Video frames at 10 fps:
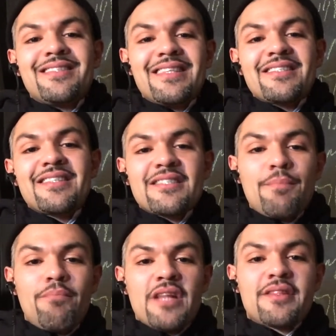This is the
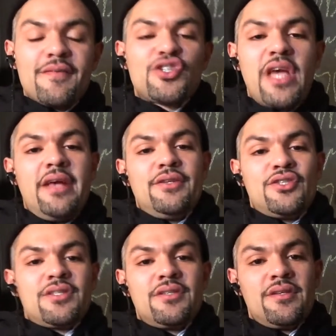month of
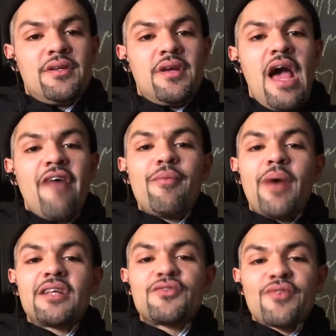change.
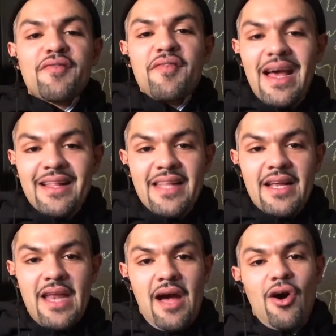Everybody's
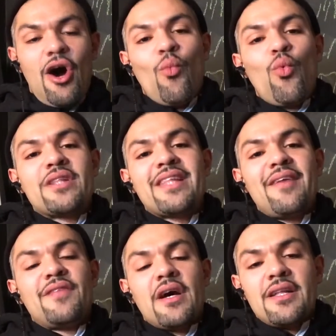reflecting now on what
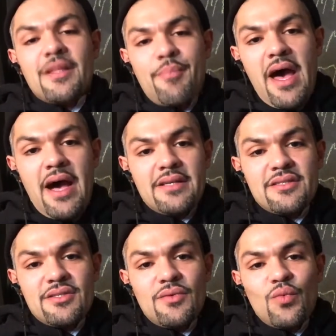they've done in the
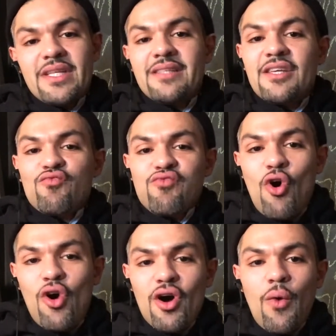past, what they did
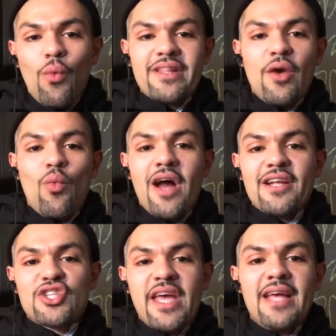wrong, what they want
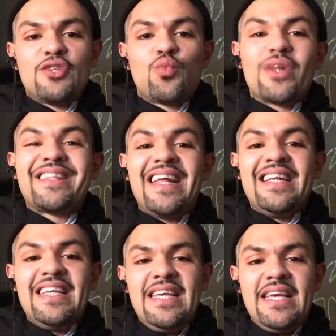to change, what they
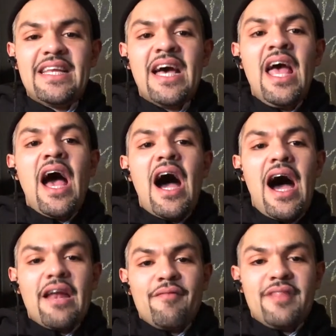need
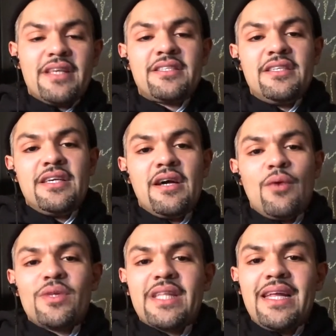out of this year,
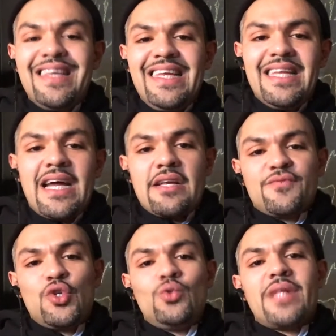what they need out
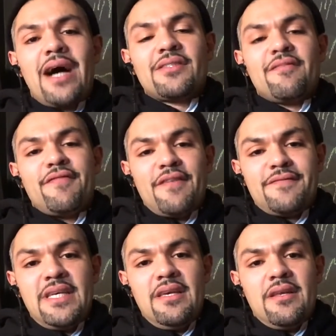of
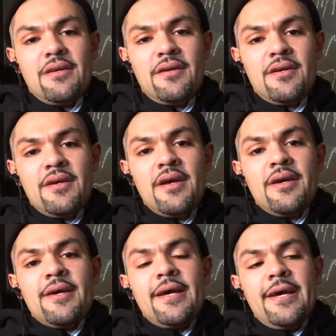2015.
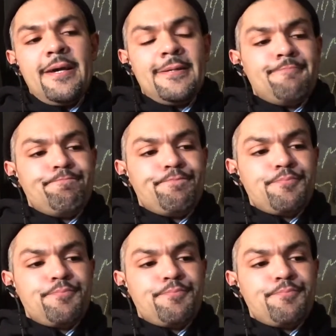And